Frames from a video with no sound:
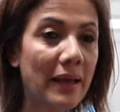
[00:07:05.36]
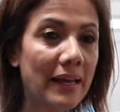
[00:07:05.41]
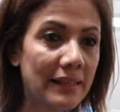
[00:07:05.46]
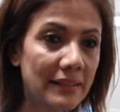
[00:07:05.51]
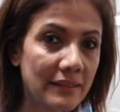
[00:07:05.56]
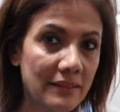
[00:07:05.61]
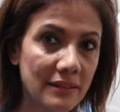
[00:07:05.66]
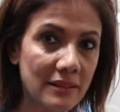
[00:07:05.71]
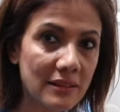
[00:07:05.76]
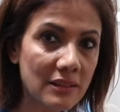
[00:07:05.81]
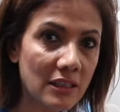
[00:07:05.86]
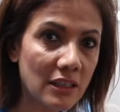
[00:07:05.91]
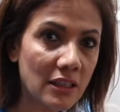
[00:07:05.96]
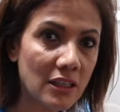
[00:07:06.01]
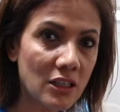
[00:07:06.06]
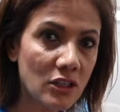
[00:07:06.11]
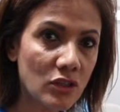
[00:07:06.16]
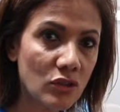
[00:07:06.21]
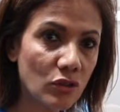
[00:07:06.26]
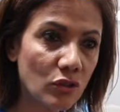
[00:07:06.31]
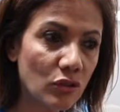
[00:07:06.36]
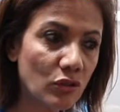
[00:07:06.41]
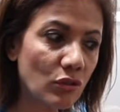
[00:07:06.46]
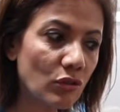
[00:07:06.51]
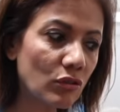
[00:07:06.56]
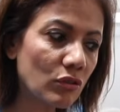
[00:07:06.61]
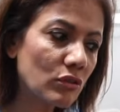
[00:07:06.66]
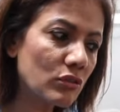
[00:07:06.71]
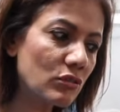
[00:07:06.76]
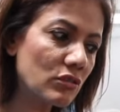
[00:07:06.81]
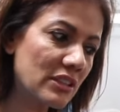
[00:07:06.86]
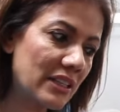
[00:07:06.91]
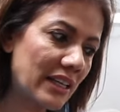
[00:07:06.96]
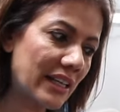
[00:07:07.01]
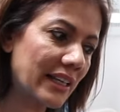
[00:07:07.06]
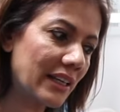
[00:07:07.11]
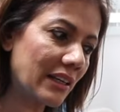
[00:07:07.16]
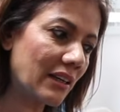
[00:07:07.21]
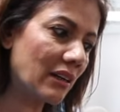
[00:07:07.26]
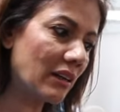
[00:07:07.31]
balanced so you're not going to
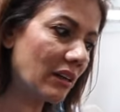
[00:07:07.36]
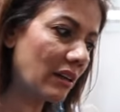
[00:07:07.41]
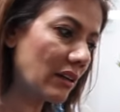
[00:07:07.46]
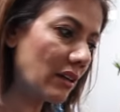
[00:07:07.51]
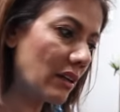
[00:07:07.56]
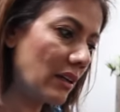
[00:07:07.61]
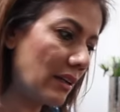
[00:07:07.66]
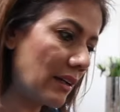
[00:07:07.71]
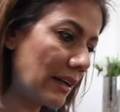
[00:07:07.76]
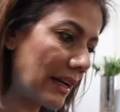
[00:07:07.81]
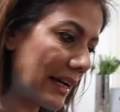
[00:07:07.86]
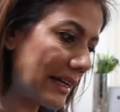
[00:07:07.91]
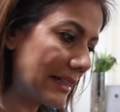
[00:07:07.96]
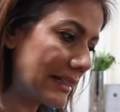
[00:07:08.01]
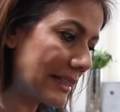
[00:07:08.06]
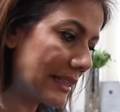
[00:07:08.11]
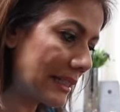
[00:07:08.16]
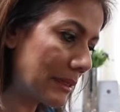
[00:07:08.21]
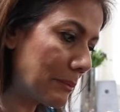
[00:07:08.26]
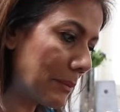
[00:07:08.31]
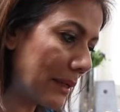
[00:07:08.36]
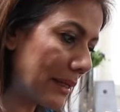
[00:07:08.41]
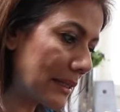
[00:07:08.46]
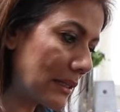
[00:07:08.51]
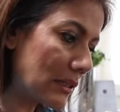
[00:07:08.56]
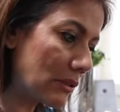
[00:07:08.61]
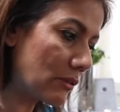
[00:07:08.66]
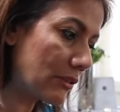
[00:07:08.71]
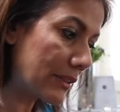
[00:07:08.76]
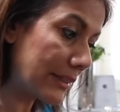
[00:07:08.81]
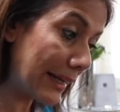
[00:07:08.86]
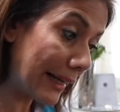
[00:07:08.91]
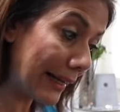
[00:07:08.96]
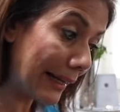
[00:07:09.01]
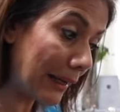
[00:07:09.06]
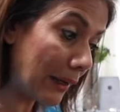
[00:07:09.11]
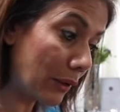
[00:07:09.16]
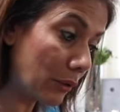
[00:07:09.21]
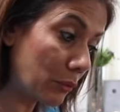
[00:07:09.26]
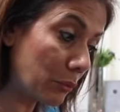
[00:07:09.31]
take her acid mantle
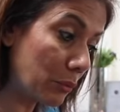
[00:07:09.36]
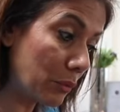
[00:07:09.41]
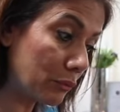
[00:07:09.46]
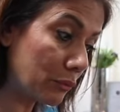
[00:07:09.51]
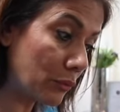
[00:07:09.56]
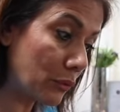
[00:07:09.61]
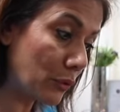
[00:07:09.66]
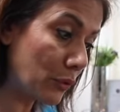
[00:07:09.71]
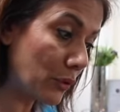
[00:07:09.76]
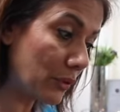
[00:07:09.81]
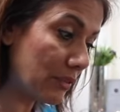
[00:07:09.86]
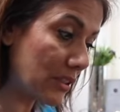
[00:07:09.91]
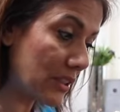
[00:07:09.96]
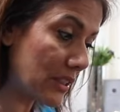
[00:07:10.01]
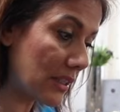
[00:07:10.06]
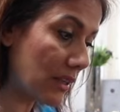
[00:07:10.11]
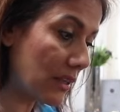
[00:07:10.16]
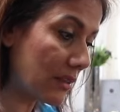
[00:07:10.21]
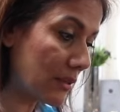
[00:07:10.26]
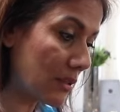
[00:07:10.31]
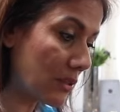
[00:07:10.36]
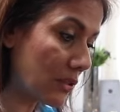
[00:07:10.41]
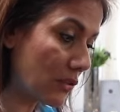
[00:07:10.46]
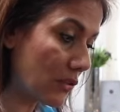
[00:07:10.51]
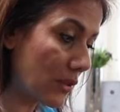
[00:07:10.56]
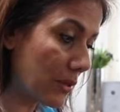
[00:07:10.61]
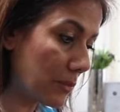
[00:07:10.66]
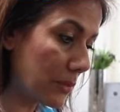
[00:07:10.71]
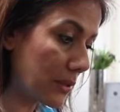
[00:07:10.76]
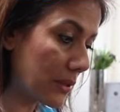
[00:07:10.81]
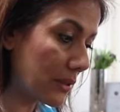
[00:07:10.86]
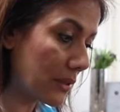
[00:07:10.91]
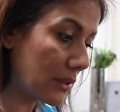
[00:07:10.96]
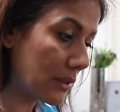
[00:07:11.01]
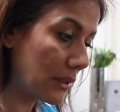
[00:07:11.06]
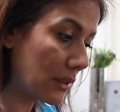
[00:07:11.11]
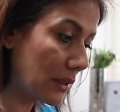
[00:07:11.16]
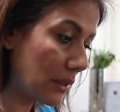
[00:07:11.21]
down before you even start this treatment.